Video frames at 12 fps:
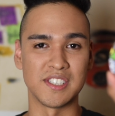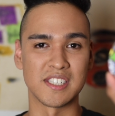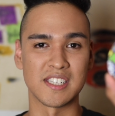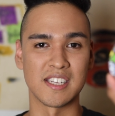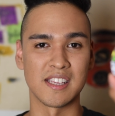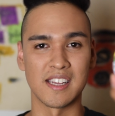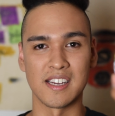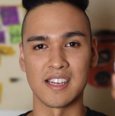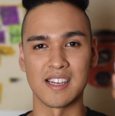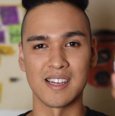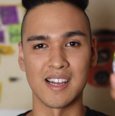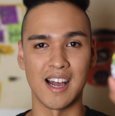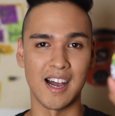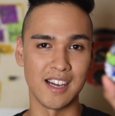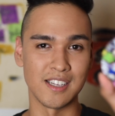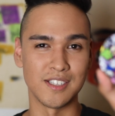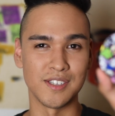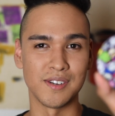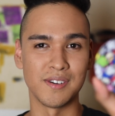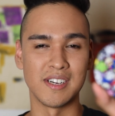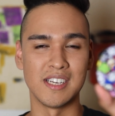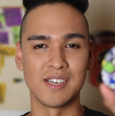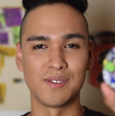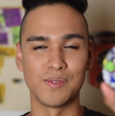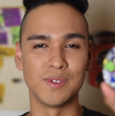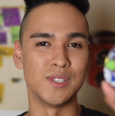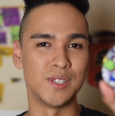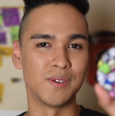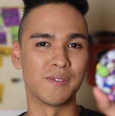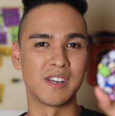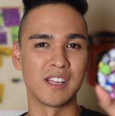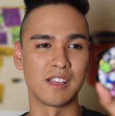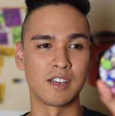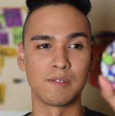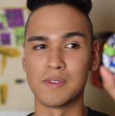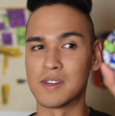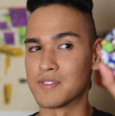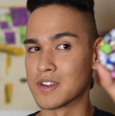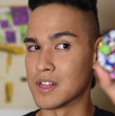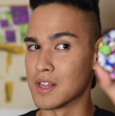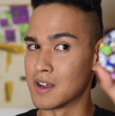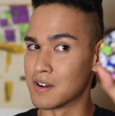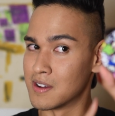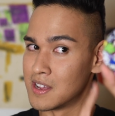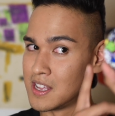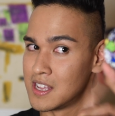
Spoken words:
skin like I do and you do want a little bit of a glow,